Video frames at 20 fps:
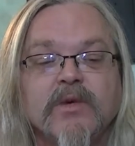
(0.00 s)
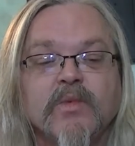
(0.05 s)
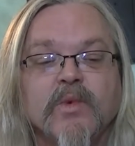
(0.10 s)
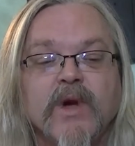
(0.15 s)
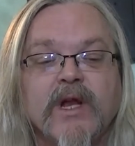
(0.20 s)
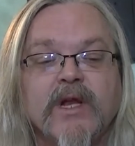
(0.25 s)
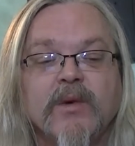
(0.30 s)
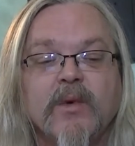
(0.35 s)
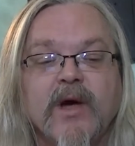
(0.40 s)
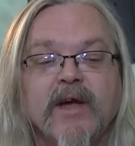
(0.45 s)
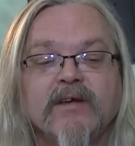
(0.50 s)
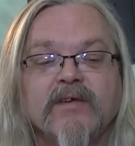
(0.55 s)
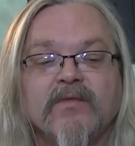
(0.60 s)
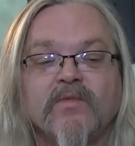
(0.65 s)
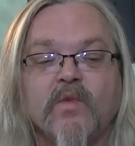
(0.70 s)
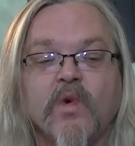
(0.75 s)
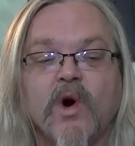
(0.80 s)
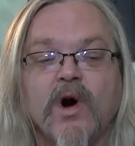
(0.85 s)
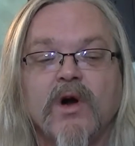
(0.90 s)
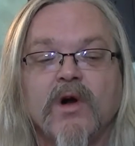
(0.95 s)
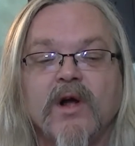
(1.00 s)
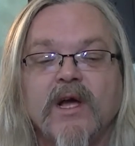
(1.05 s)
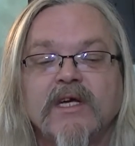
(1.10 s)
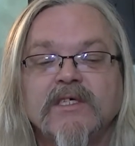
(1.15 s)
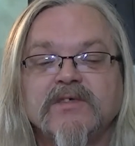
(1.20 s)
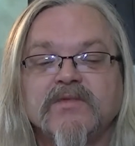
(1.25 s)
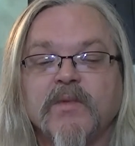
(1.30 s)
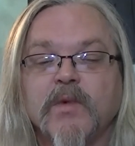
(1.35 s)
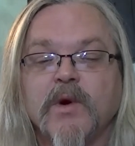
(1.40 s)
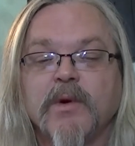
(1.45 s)
Radioactive water
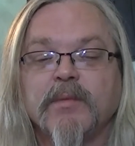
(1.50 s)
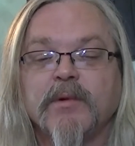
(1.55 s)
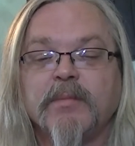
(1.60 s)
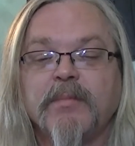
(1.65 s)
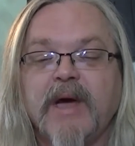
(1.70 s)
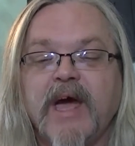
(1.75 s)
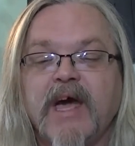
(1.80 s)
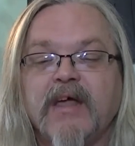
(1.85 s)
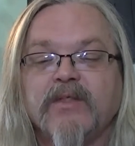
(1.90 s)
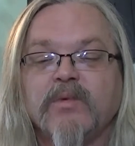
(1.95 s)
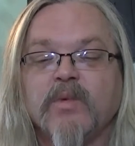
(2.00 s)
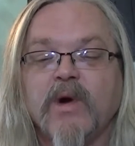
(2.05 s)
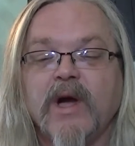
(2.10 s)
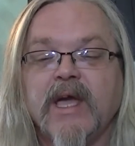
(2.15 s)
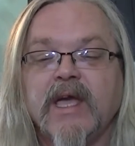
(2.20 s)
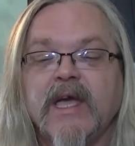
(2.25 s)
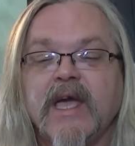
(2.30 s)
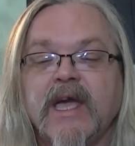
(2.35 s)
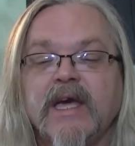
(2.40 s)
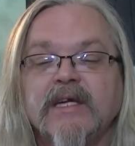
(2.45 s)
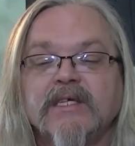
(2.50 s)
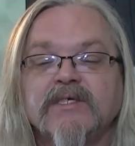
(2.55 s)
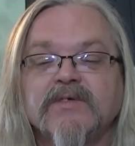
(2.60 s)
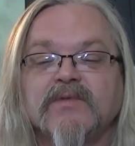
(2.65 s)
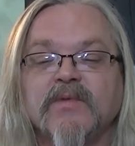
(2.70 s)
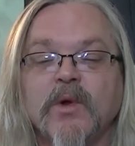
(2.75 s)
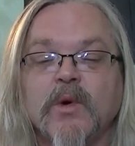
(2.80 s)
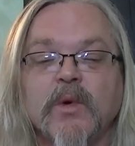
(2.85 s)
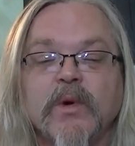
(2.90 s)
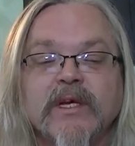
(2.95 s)
has formed a pathway and is
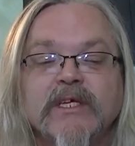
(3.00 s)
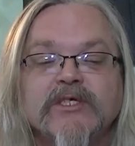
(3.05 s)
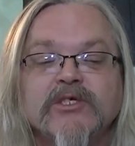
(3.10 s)
flowing